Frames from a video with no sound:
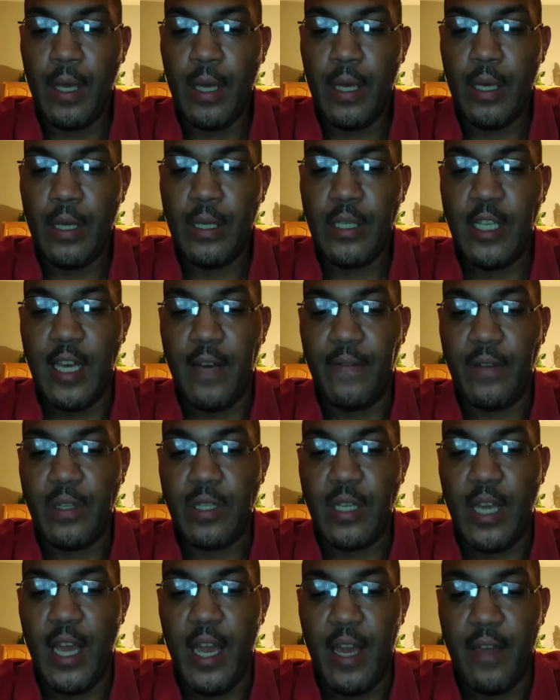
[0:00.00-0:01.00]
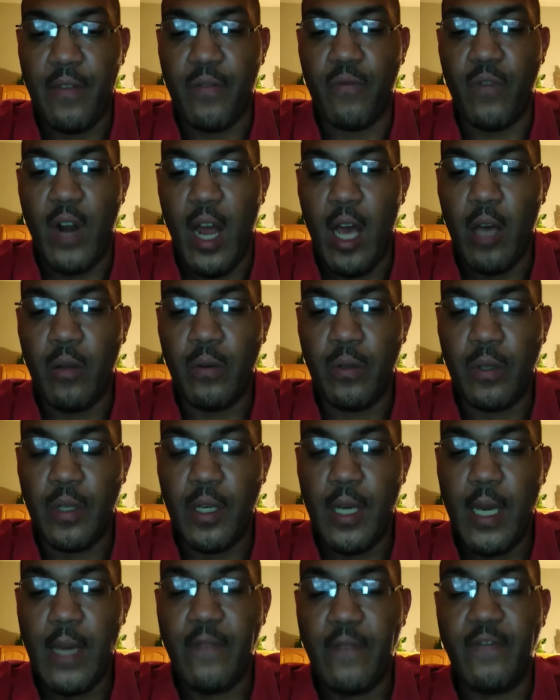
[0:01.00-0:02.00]
seventh to eighth round,
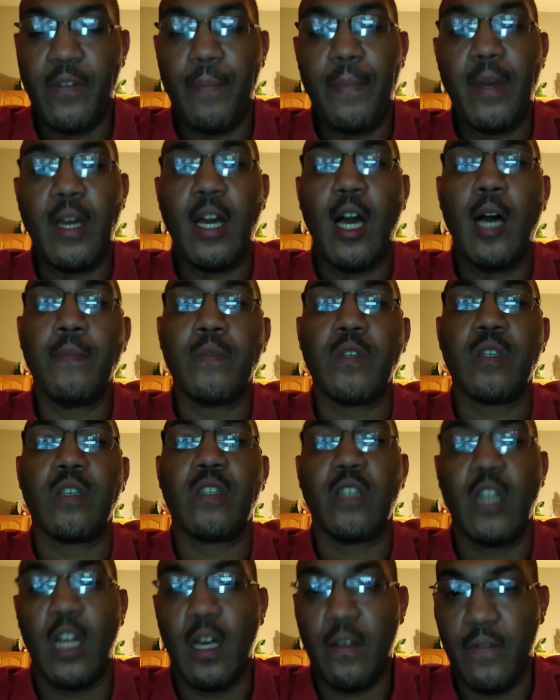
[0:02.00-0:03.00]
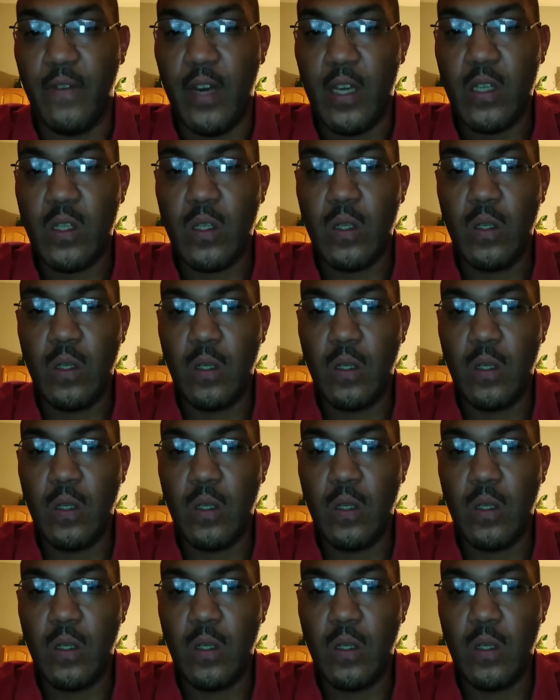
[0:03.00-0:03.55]
if it becomes a slugfest,